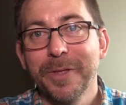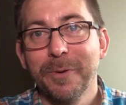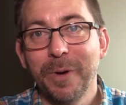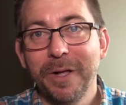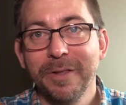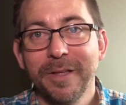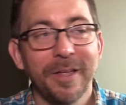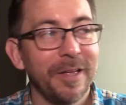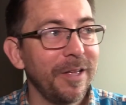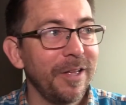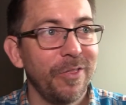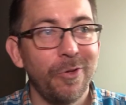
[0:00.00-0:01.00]
well,
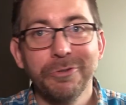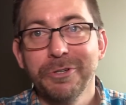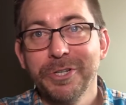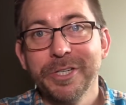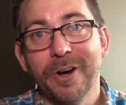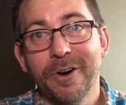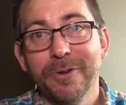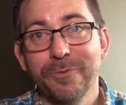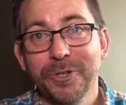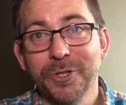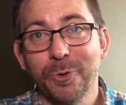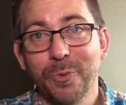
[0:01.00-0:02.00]
those are just
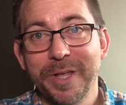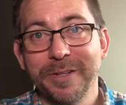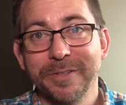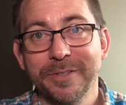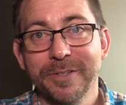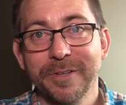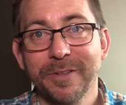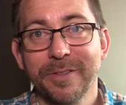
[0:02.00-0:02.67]
artificial winds.